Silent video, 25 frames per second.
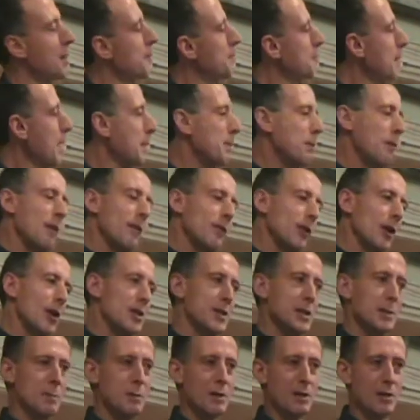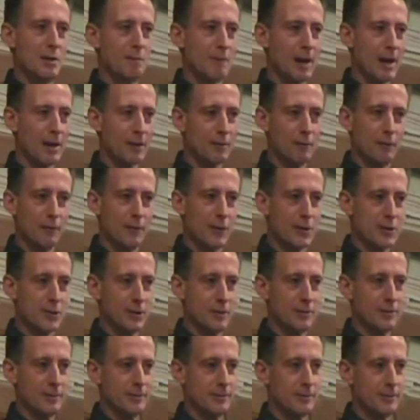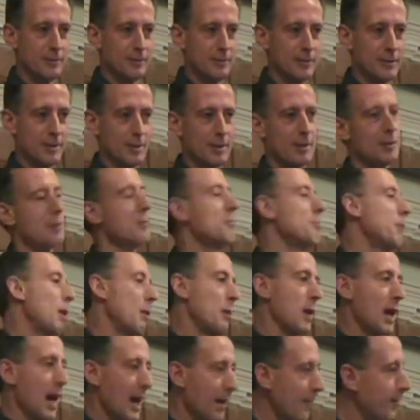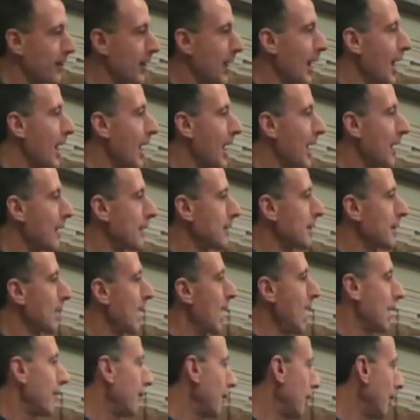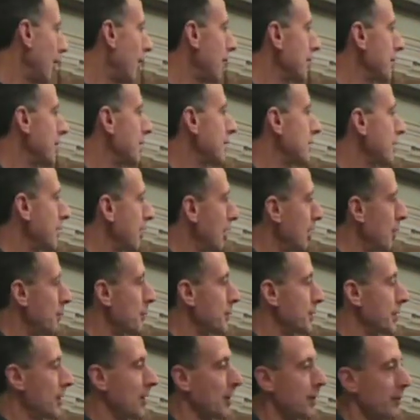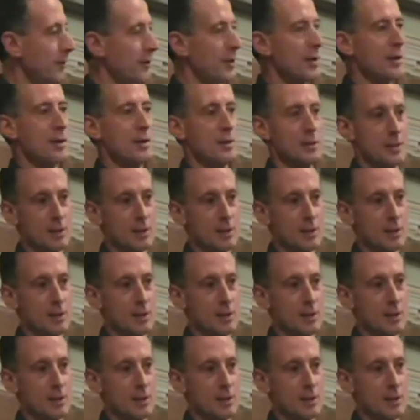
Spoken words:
Maybe we've lost a bit of the radical vision, but we have gained a hell of a lot in terms of